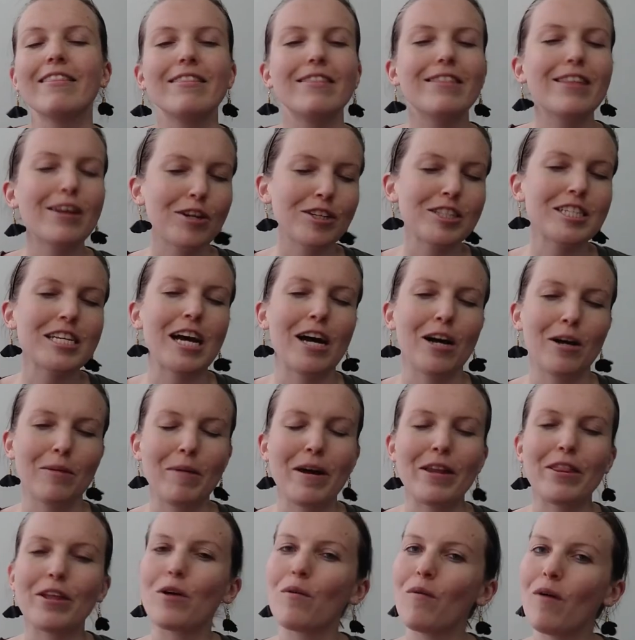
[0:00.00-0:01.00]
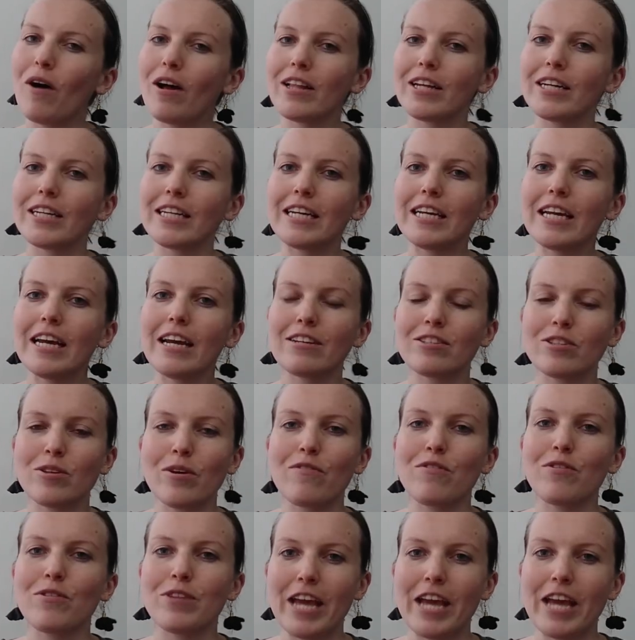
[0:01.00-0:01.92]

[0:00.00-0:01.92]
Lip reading: they'll tell by the quality. So if you